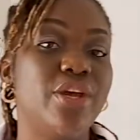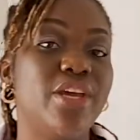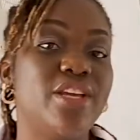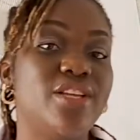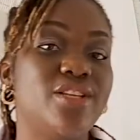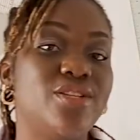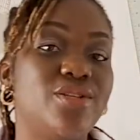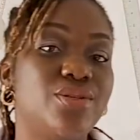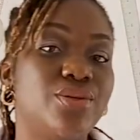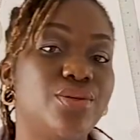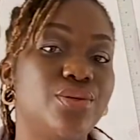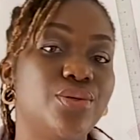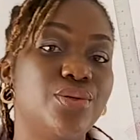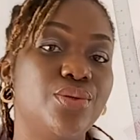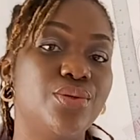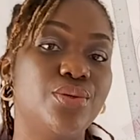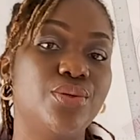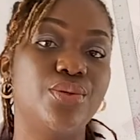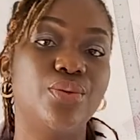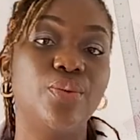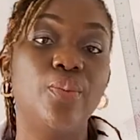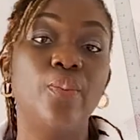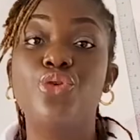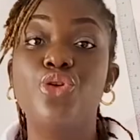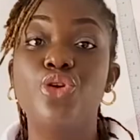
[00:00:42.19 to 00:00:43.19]

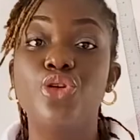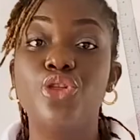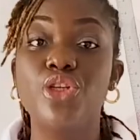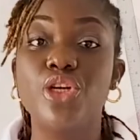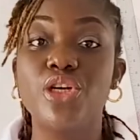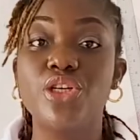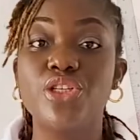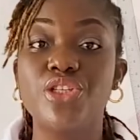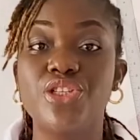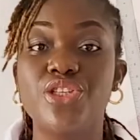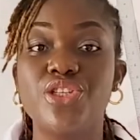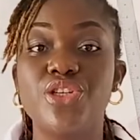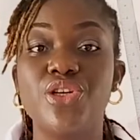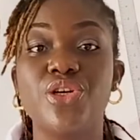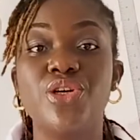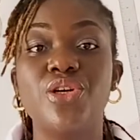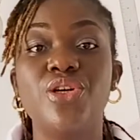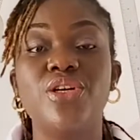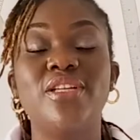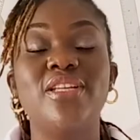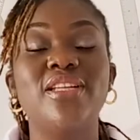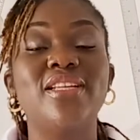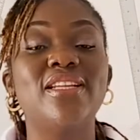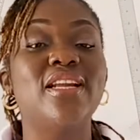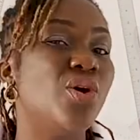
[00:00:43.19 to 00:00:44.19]
into
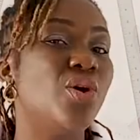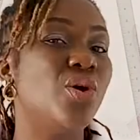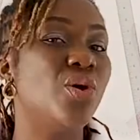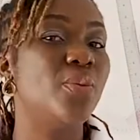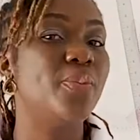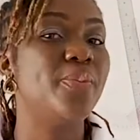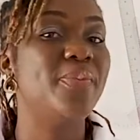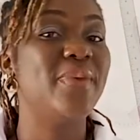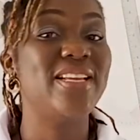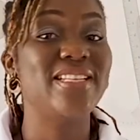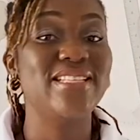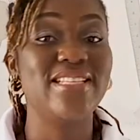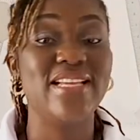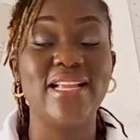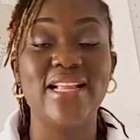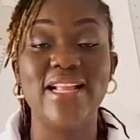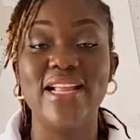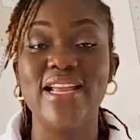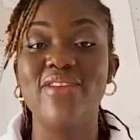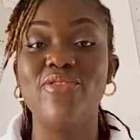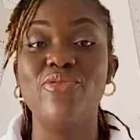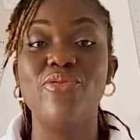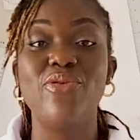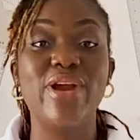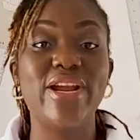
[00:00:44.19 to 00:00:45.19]
production or
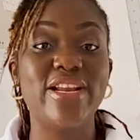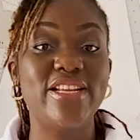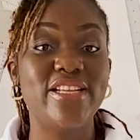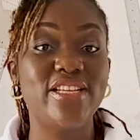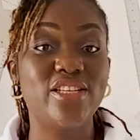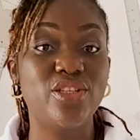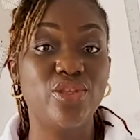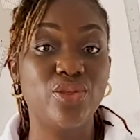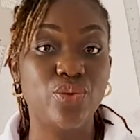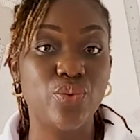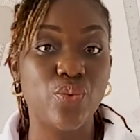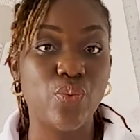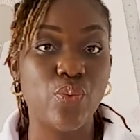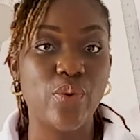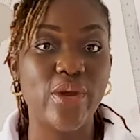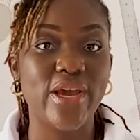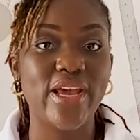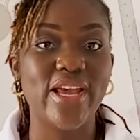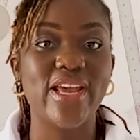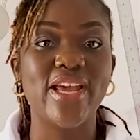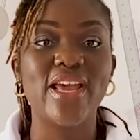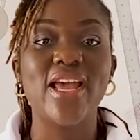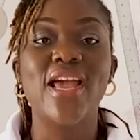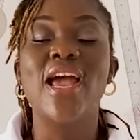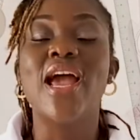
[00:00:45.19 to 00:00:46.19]
basically ready to wear,